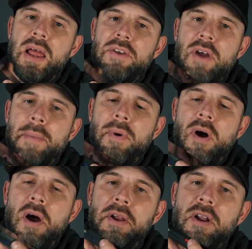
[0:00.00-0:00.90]
and trackball
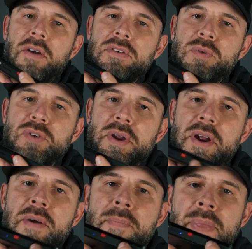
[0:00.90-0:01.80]
on and off switch right
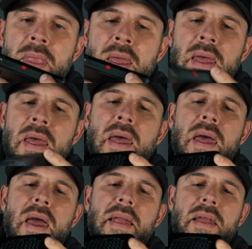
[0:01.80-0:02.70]
here.
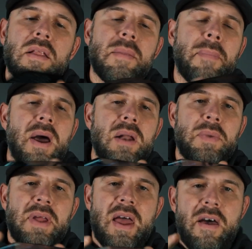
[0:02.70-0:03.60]
And then on the bottom,
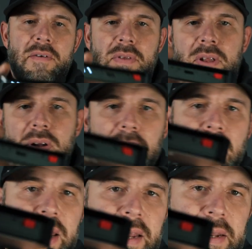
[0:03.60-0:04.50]
we have little
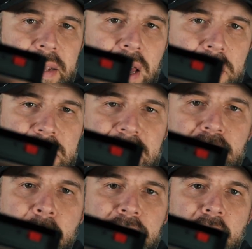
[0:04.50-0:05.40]
light indicators to
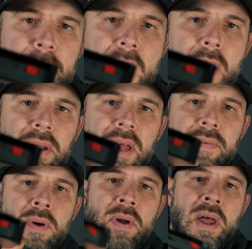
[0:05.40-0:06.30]
show us our power
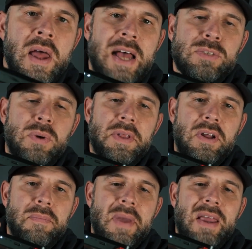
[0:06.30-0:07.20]
level, as well as
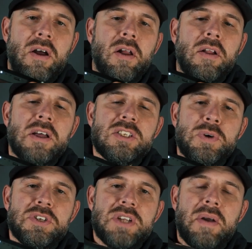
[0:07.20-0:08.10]
the main on and off
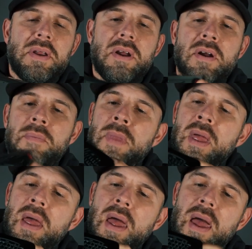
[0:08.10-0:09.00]
switch down here,
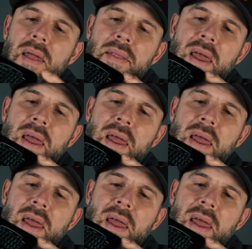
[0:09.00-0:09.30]
and